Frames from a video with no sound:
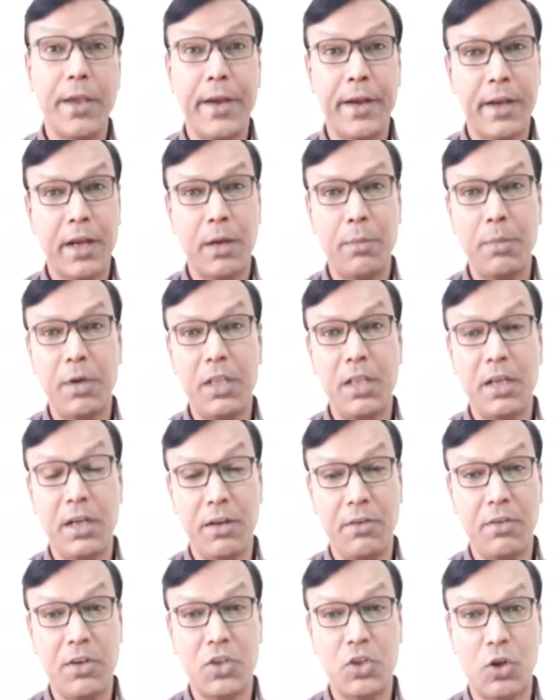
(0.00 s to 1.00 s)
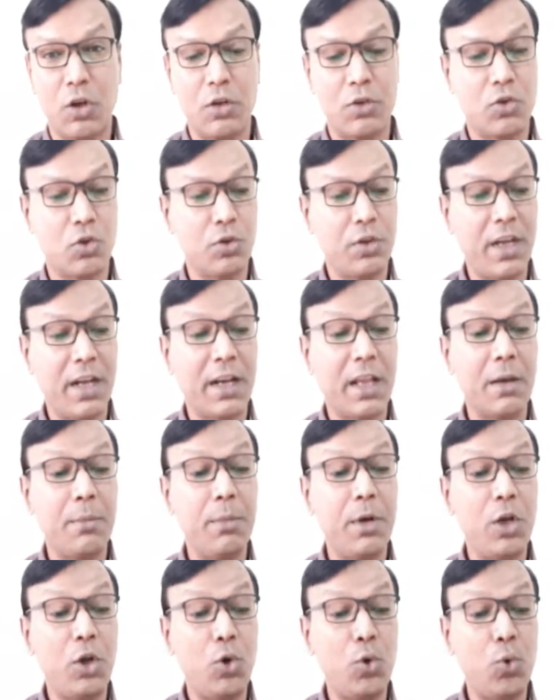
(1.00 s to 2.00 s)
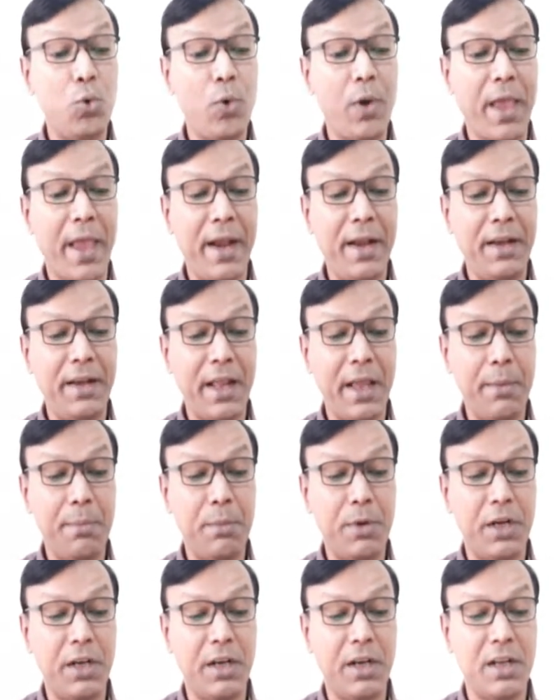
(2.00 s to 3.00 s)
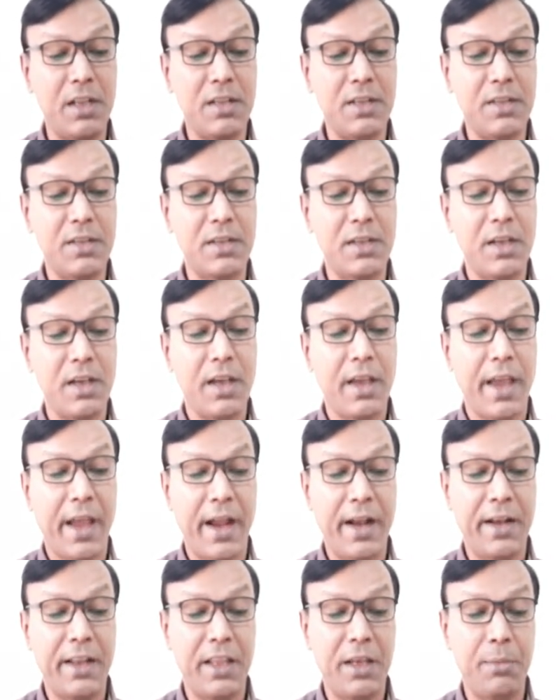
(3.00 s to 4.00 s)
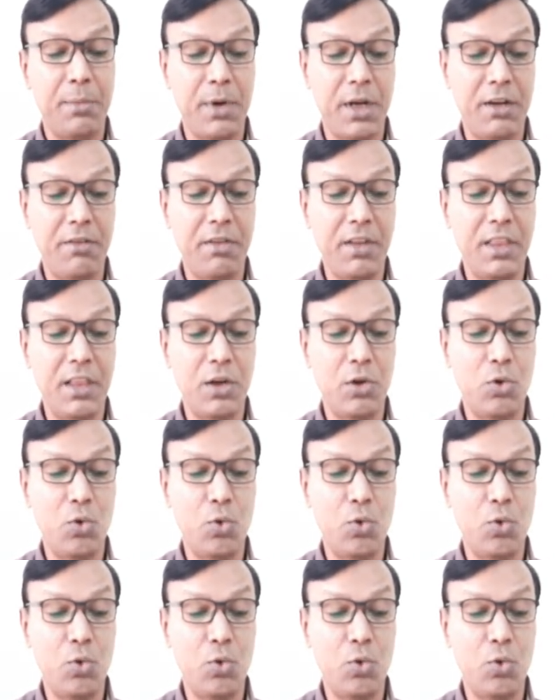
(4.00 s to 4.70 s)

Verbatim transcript: It can be the reverse also. There can be two n-type materials and in between the